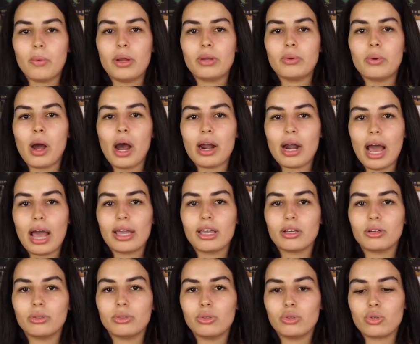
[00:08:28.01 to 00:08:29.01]
when you are
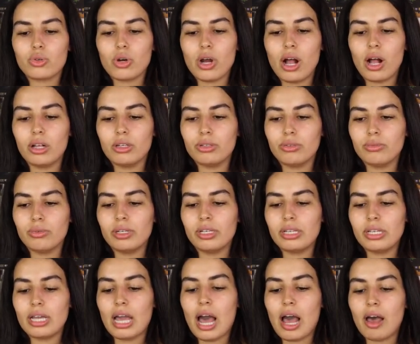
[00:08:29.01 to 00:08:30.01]
hiking on the trail, you
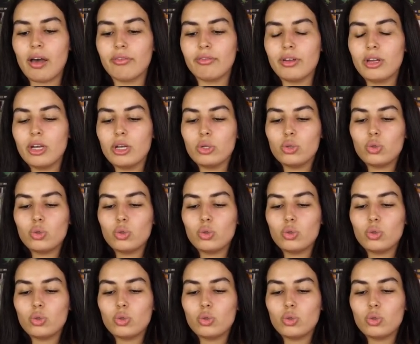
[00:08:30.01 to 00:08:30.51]
really have